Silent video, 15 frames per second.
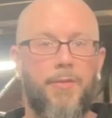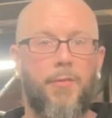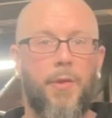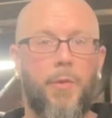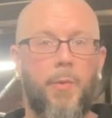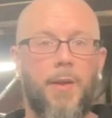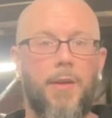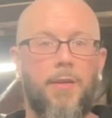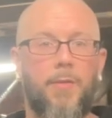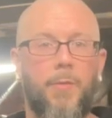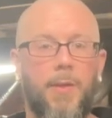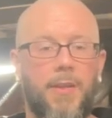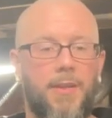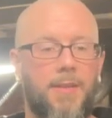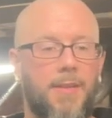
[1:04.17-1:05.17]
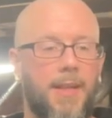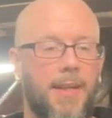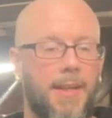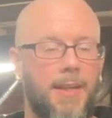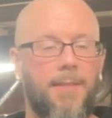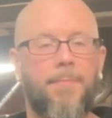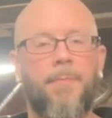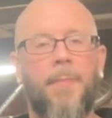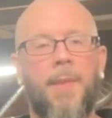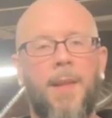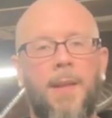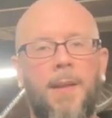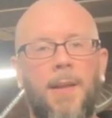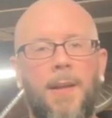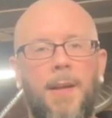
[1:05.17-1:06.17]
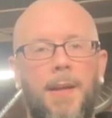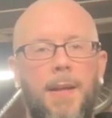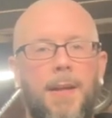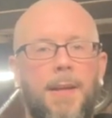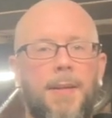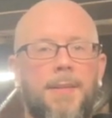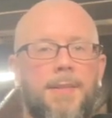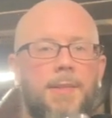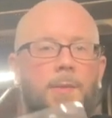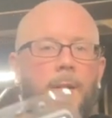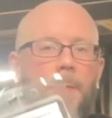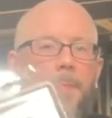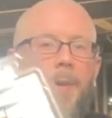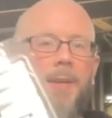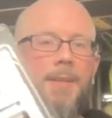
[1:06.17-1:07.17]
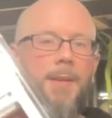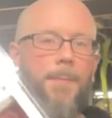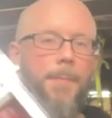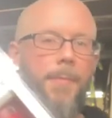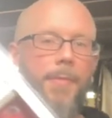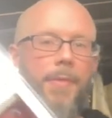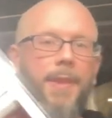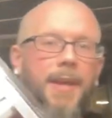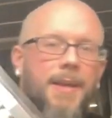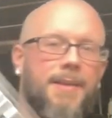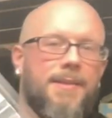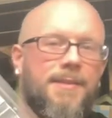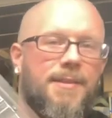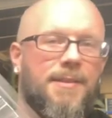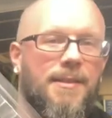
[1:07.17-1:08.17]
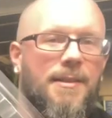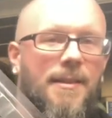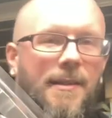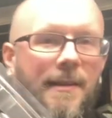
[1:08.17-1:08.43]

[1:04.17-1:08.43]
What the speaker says: for the wheel when you're cleaning. So I picked up this.